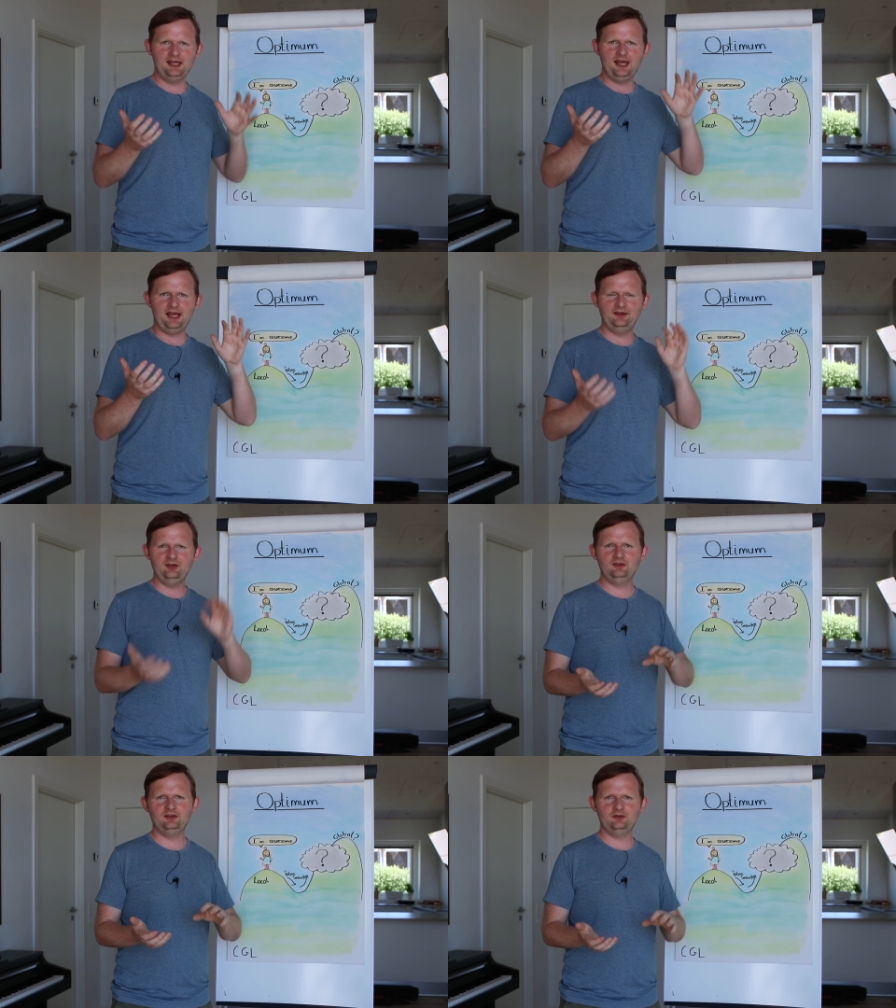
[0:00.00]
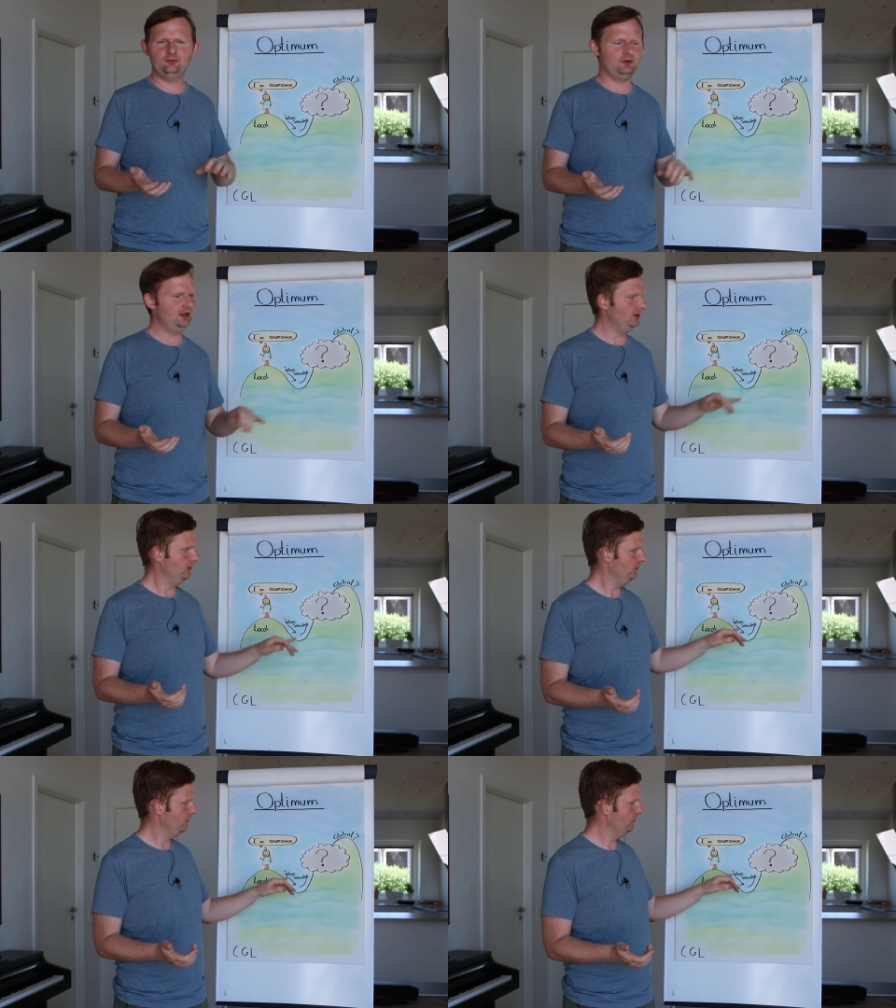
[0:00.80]
And this is where,
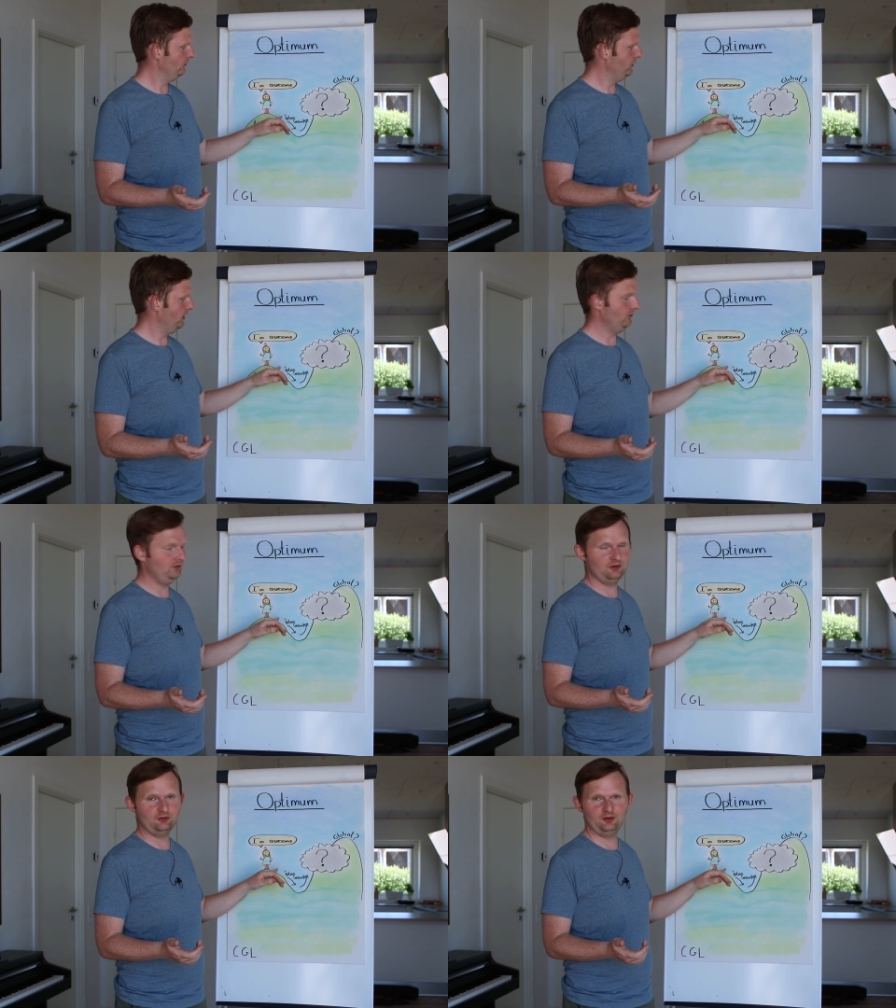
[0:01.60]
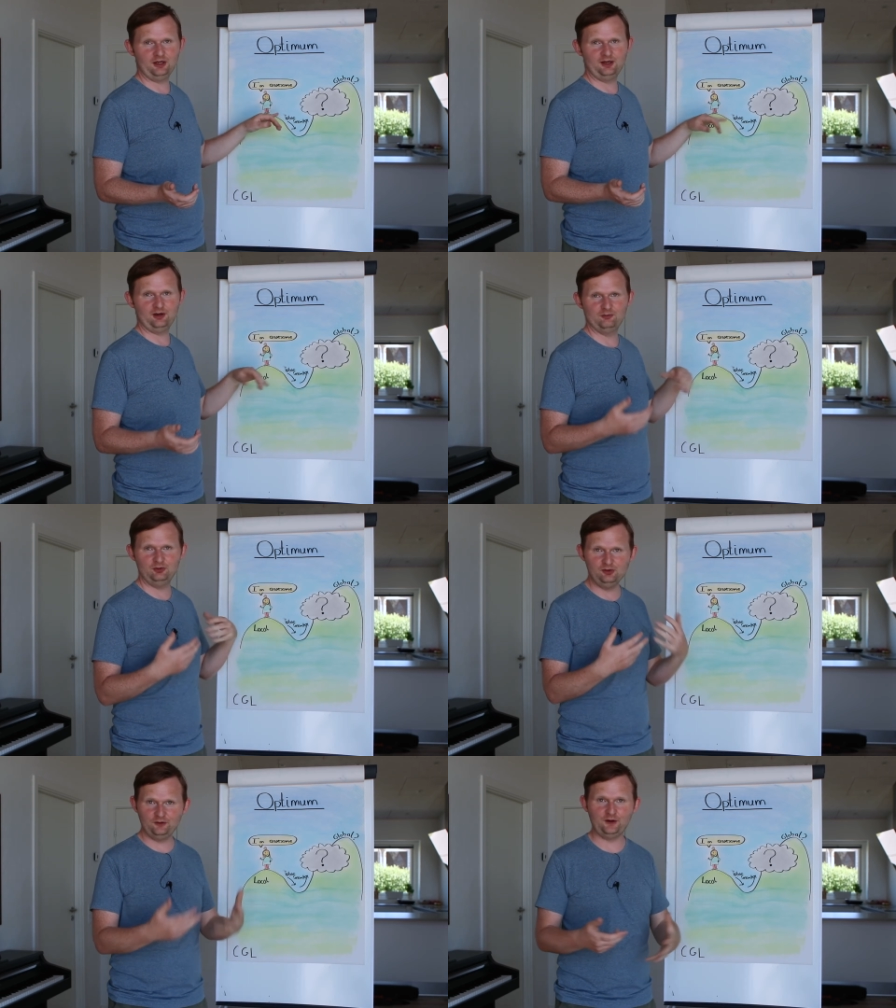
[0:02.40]
if we're talking
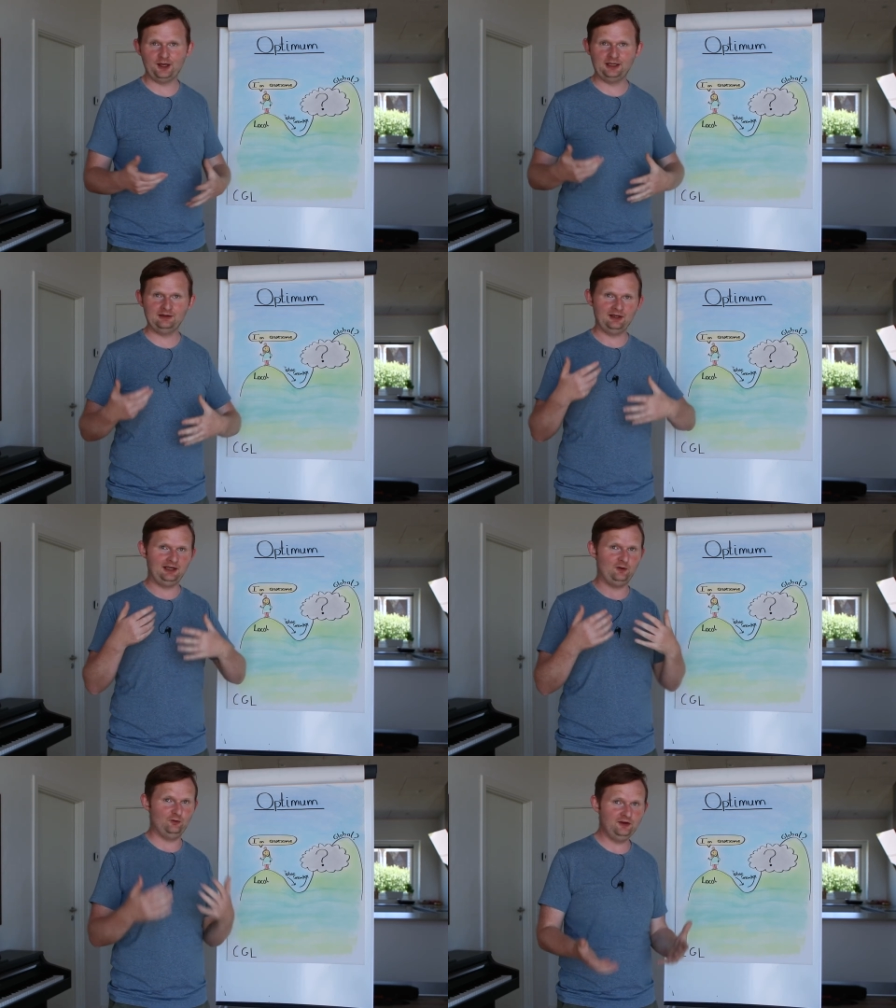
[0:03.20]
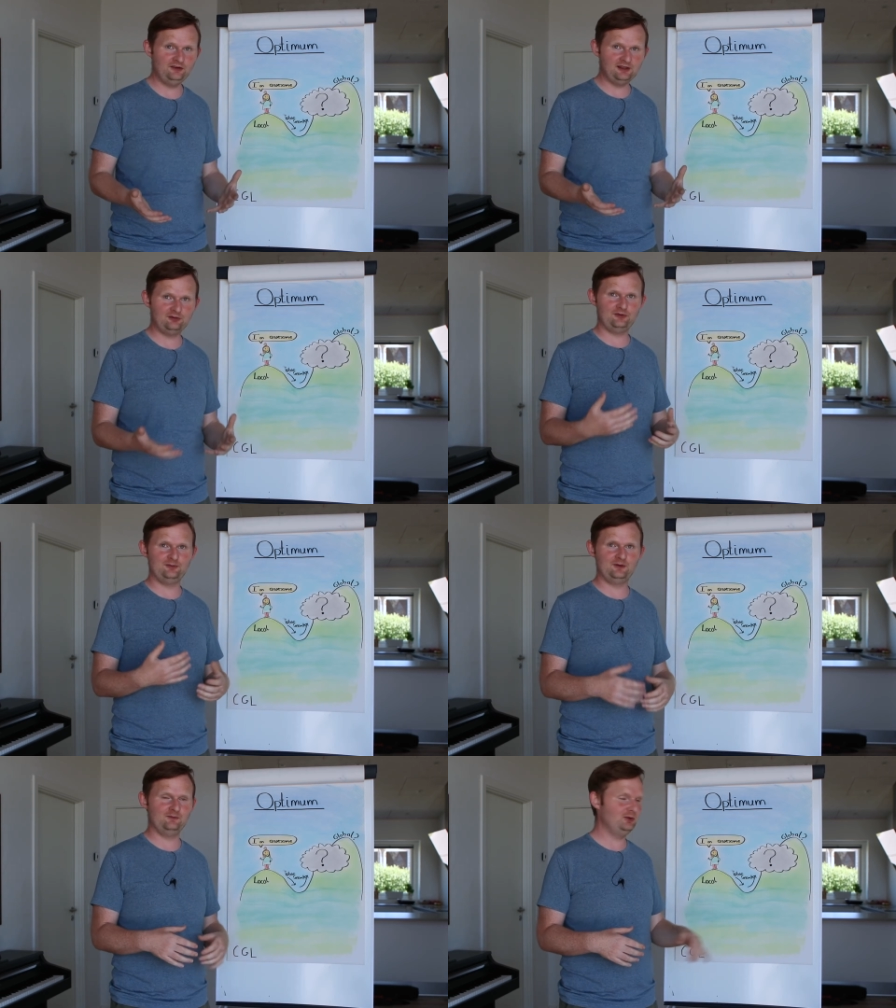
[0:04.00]
computer science and heuristics from
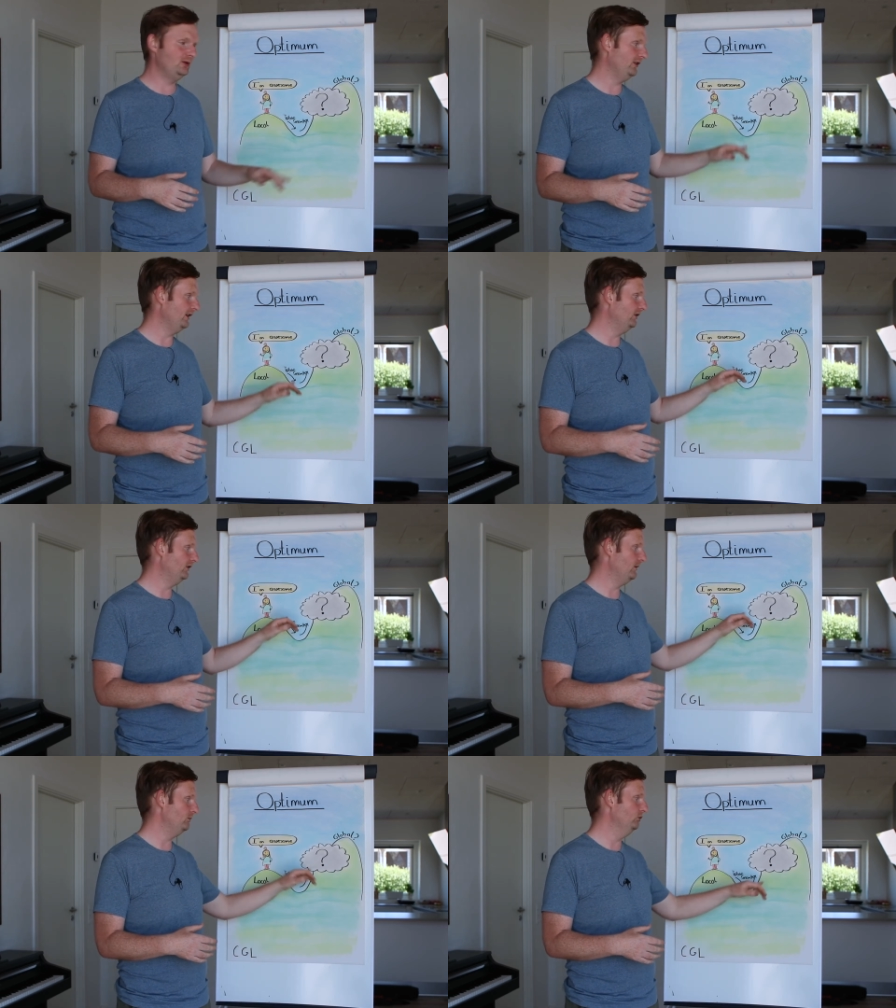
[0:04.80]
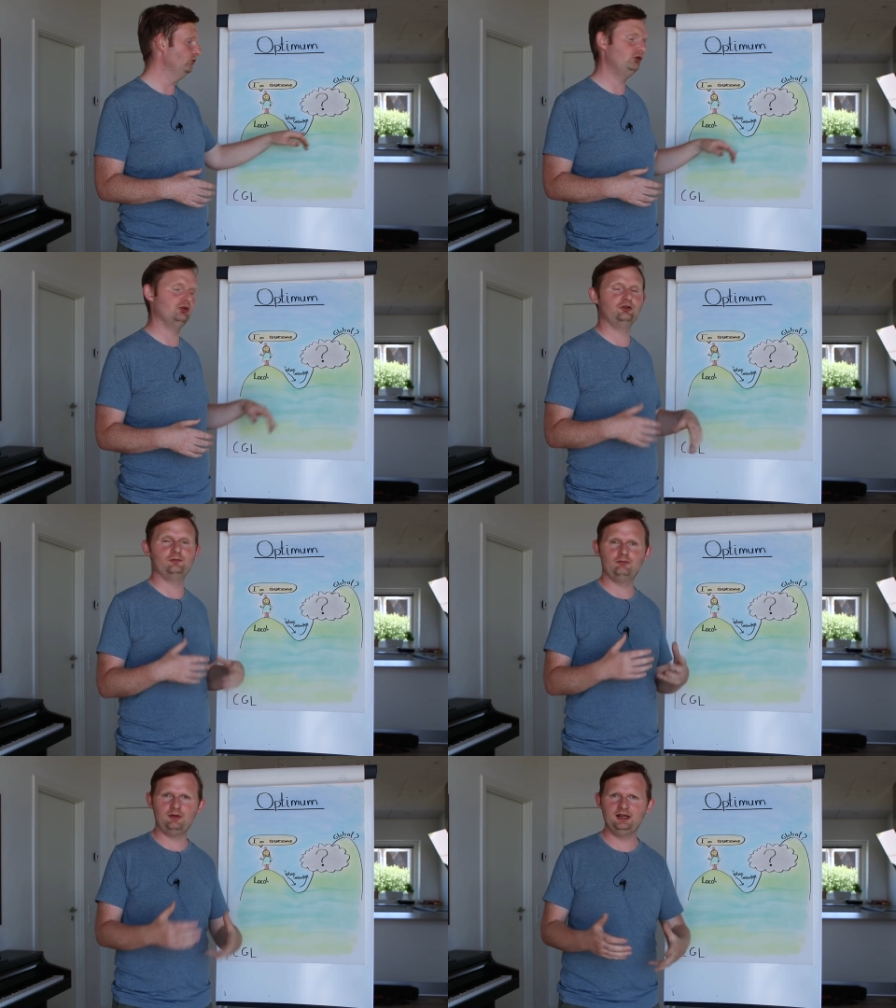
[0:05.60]
computer science, taboo search
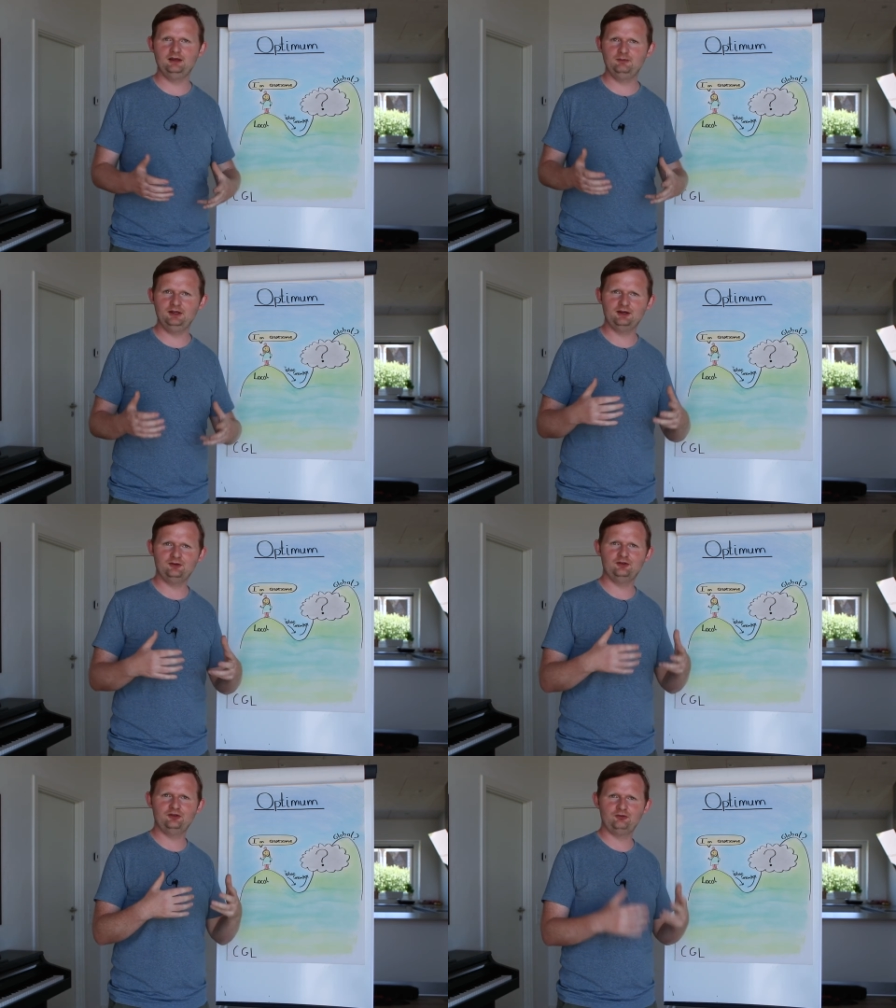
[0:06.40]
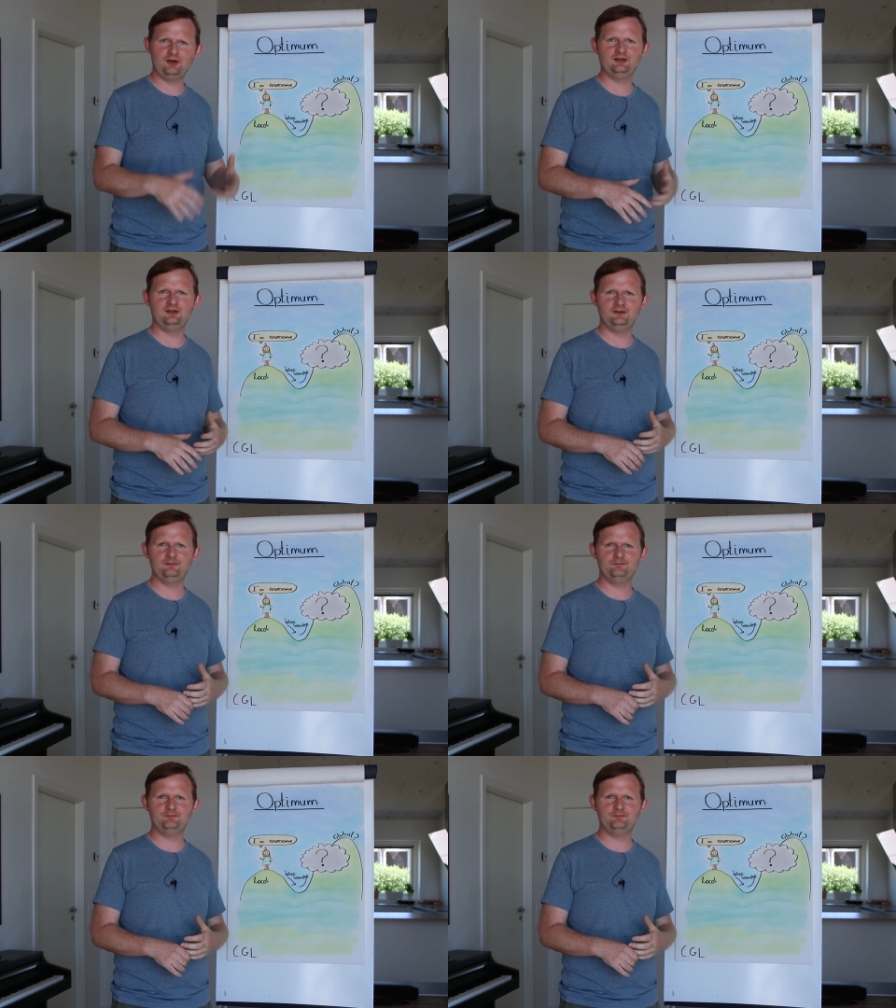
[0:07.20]
might be a good strategy.